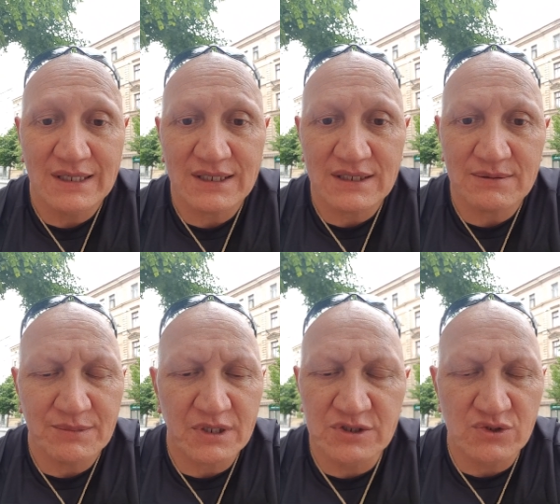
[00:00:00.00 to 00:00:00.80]
um,
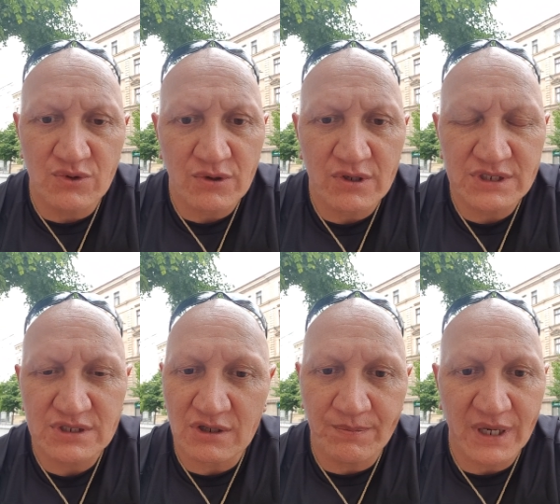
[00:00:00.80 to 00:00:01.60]
no sore eyes,
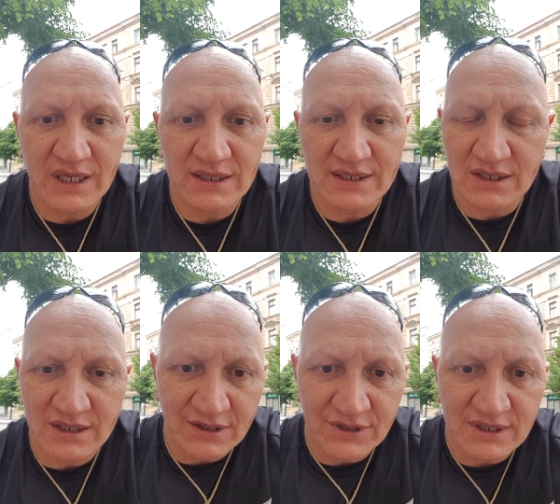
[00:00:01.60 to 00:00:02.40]
no pain, no
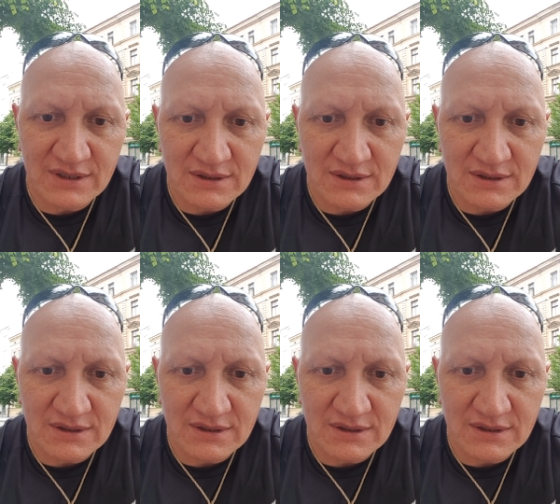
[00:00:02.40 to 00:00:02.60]
nothing.